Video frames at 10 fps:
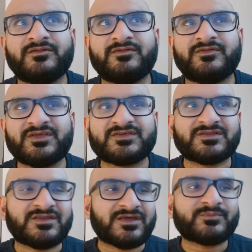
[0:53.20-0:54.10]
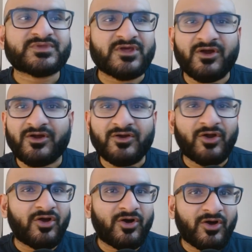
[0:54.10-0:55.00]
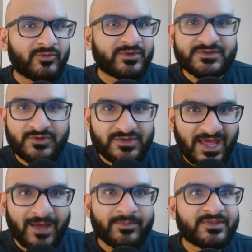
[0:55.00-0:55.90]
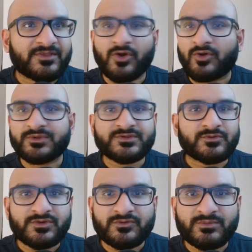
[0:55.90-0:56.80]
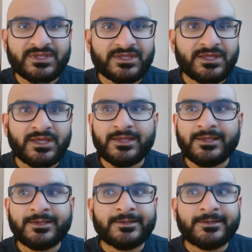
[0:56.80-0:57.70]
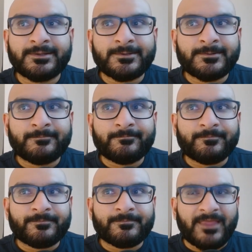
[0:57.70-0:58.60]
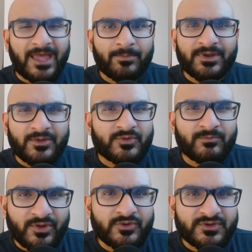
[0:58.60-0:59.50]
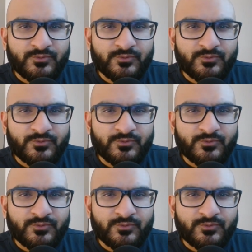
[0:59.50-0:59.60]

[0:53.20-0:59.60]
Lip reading: these dips are always going to happen. They're always going to be happening with Bitcoin's